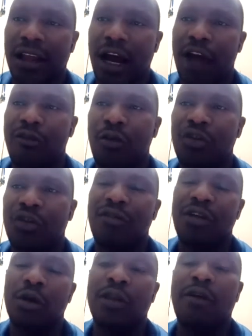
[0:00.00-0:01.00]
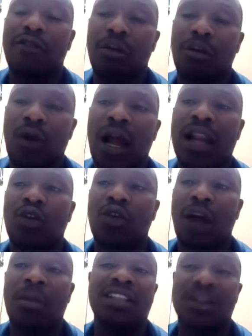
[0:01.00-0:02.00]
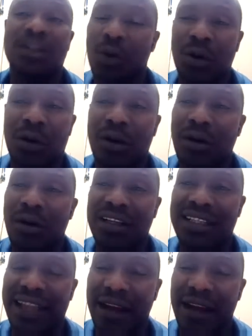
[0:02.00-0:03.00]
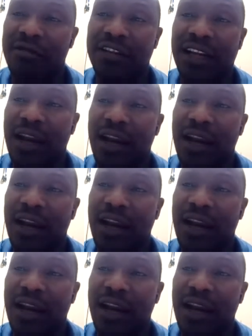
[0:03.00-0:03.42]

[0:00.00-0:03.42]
Have you traveled all the way from Uganda to come and score 10, 15 and more